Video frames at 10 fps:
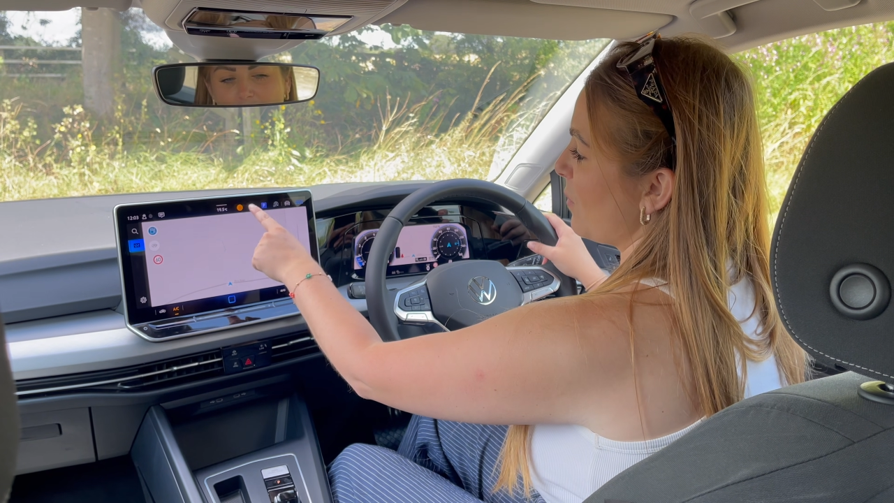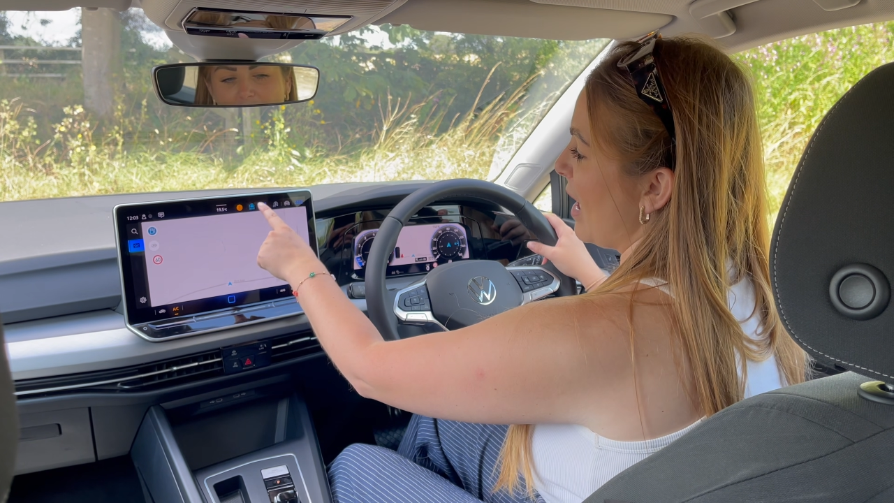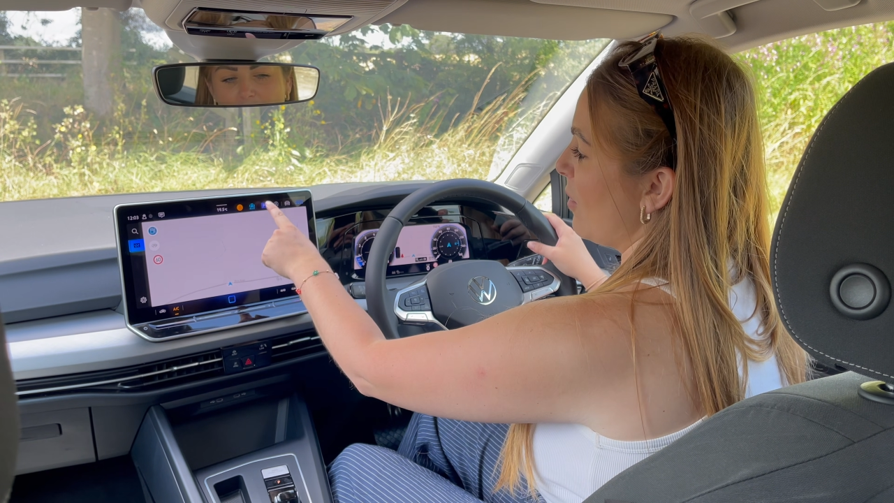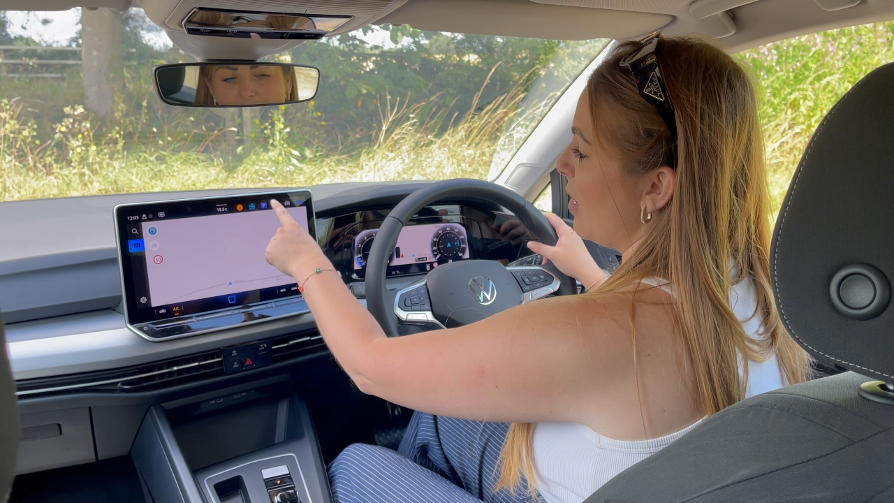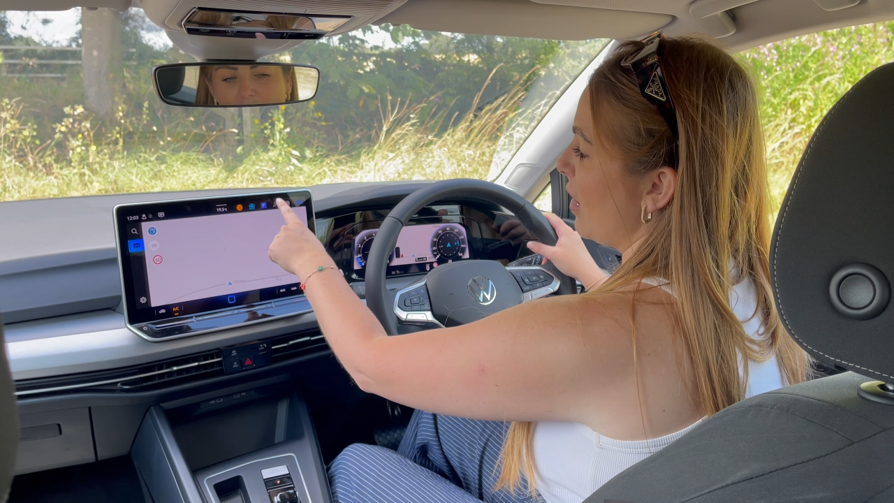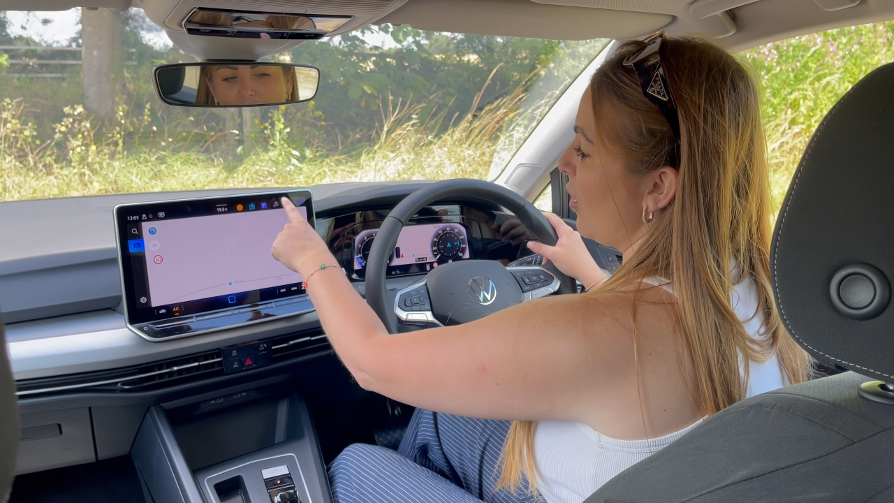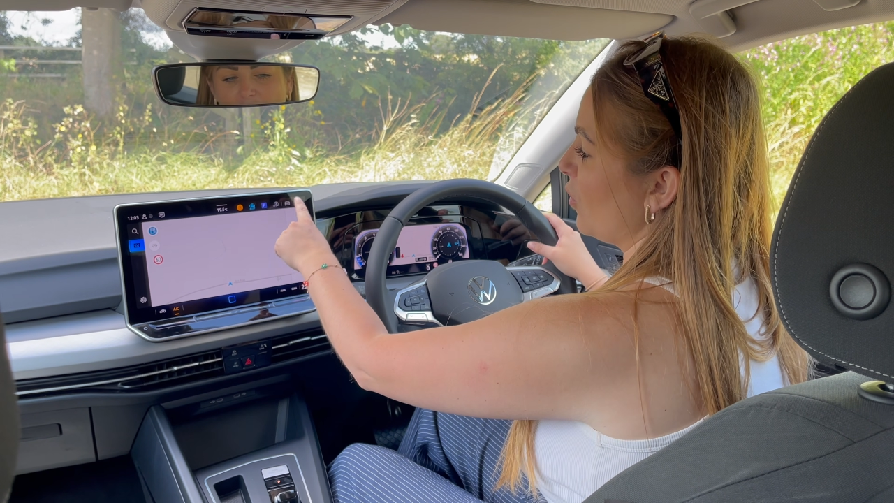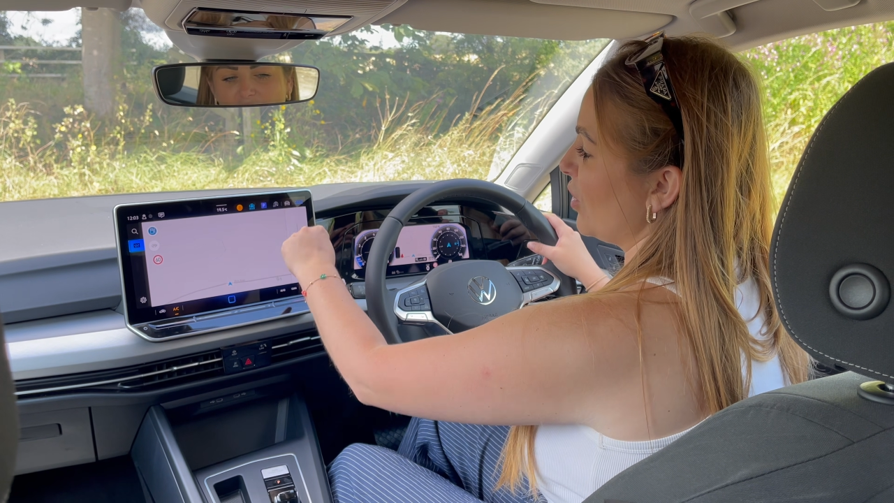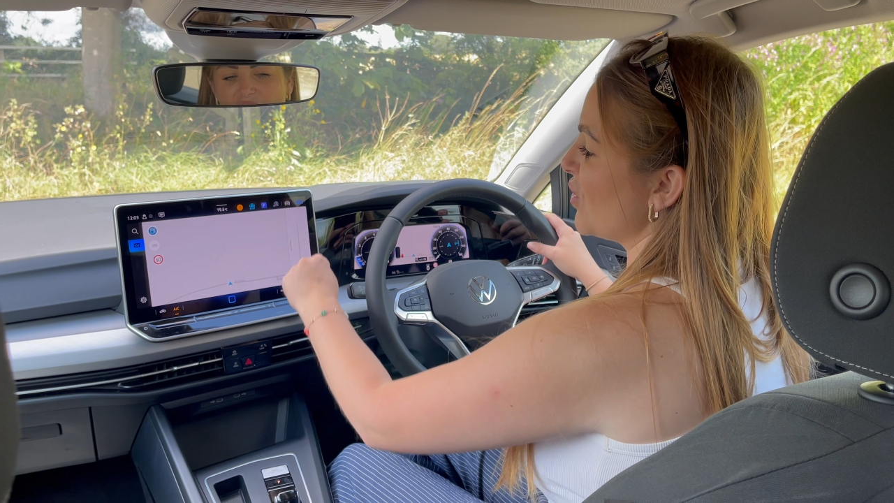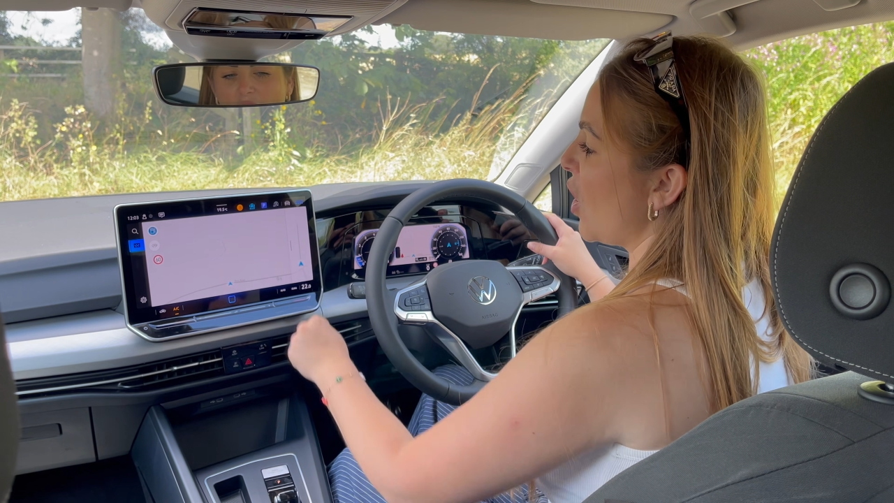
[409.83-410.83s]
well
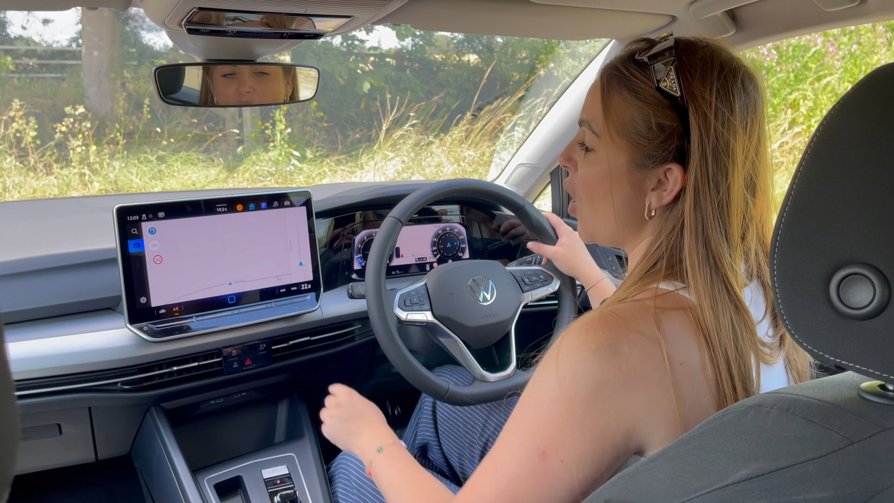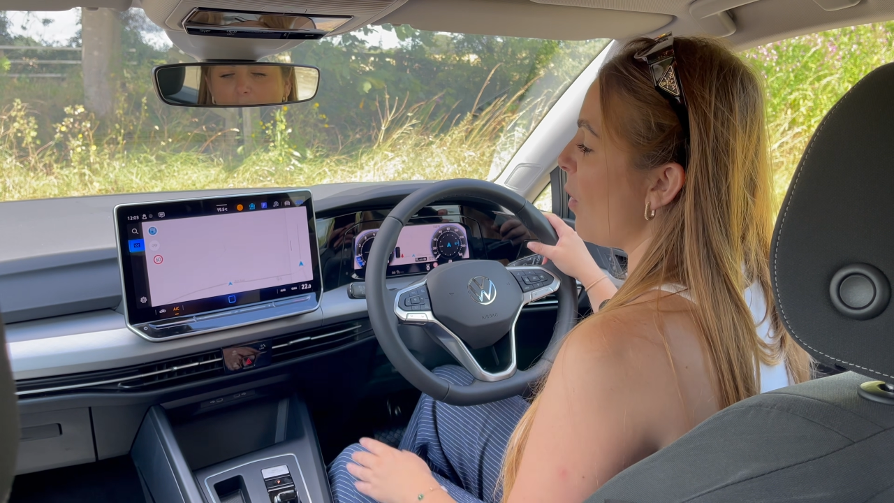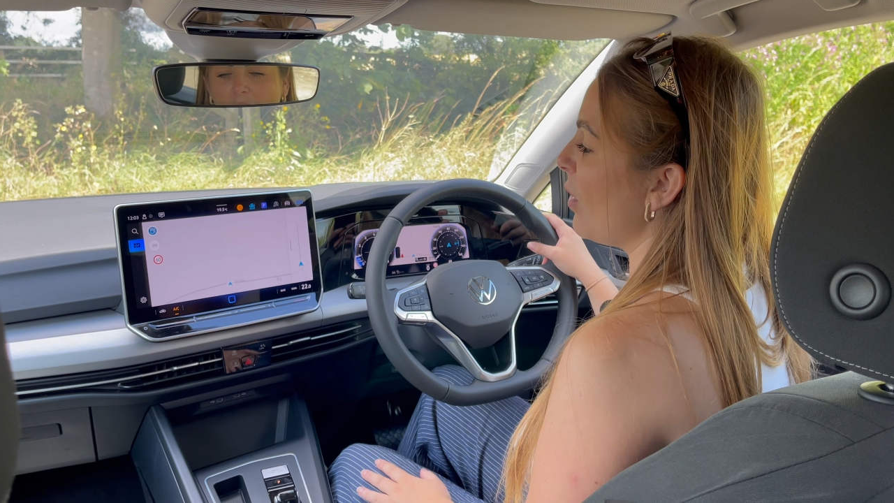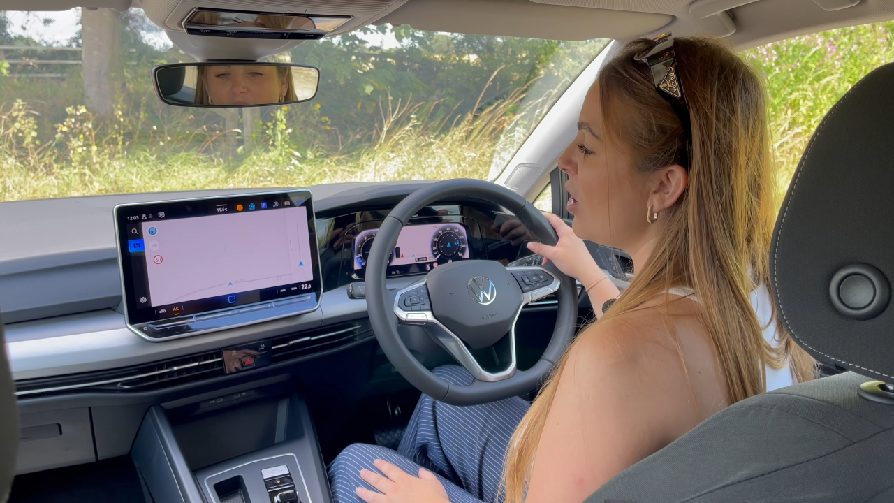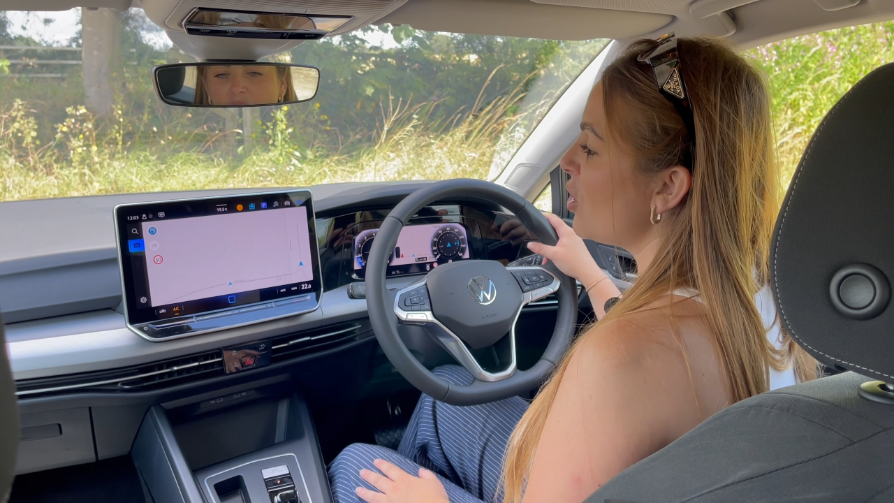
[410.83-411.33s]
along the top.